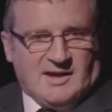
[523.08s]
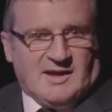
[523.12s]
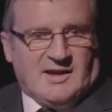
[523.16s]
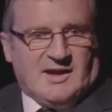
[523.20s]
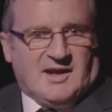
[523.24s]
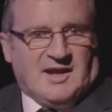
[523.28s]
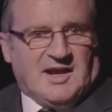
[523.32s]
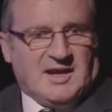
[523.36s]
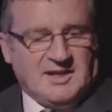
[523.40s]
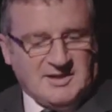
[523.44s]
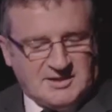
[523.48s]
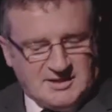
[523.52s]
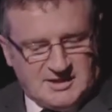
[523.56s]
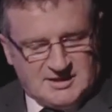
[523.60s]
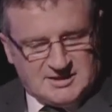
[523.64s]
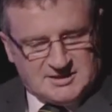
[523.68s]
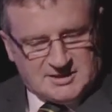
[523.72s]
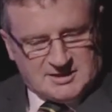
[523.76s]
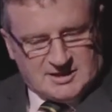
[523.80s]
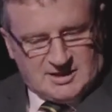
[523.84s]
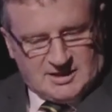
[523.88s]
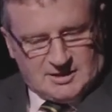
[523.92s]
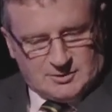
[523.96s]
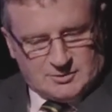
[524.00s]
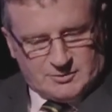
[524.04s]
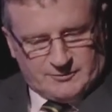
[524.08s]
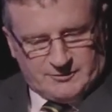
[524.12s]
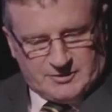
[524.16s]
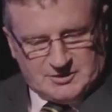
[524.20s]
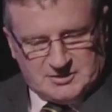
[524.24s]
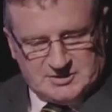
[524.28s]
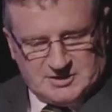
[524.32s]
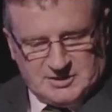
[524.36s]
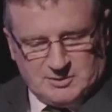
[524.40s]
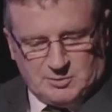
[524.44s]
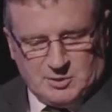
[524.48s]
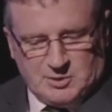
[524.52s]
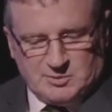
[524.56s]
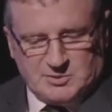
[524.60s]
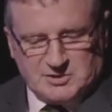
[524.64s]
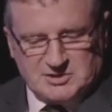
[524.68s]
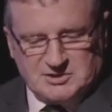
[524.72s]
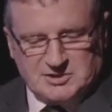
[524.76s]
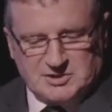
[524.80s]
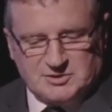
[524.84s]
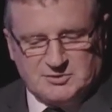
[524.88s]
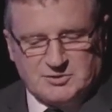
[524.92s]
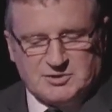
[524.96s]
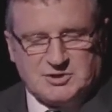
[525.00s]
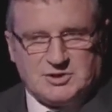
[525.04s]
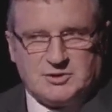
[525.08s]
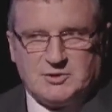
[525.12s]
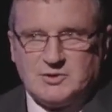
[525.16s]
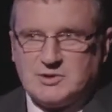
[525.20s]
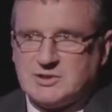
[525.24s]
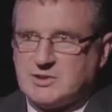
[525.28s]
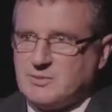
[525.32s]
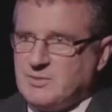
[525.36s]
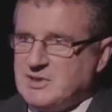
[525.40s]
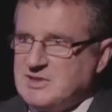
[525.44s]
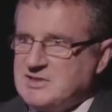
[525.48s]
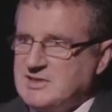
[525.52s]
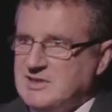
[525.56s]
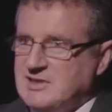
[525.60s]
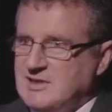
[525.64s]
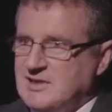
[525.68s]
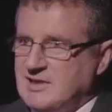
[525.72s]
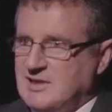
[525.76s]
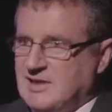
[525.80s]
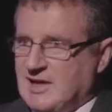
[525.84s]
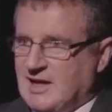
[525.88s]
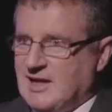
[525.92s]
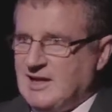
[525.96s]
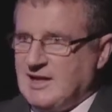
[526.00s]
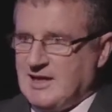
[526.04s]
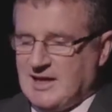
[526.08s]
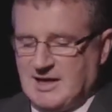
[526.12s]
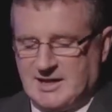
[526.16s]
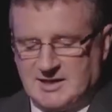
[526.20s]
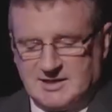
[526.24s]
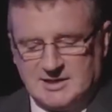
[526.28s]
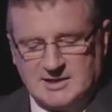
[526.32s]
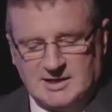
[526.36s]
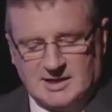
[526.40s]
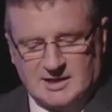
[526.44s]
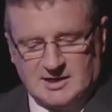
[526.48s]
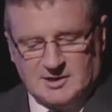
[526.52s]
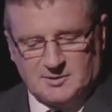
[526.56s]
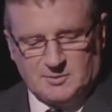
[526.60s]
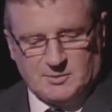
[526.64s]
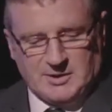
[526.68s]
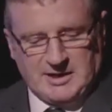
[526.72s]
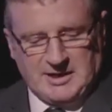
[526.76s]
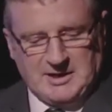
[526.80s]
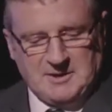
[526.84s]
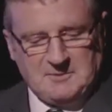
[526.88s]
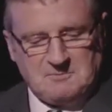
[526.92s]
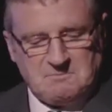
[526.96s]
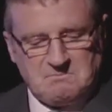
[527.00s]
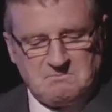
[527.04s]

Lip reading: Into this controversy, we must introduce Miss Kellyanne Conway.